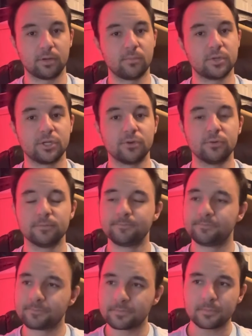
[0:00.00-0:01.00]
Number two,
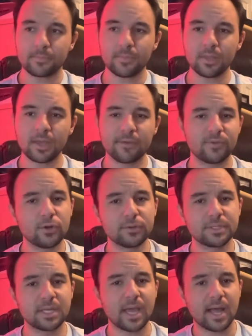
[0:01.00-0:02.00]
if you
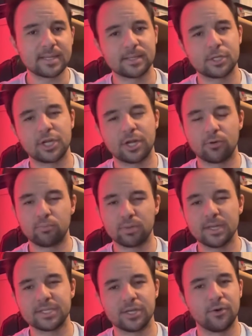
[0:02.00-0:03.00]
do see ads on the channel,
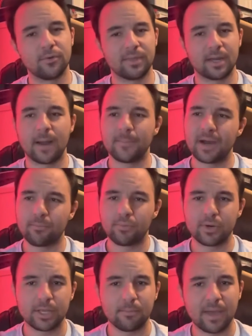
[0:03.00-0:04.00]
please know that I'm not
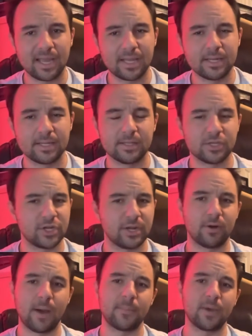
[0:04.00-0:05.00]
putting it back into the
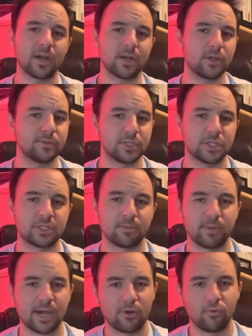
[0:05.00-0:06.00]
channel. I'm not going to use it just to
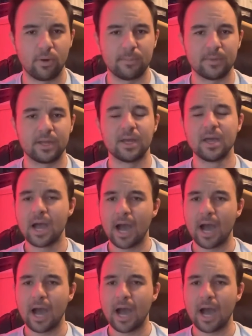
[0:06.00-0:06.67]
buy equipment.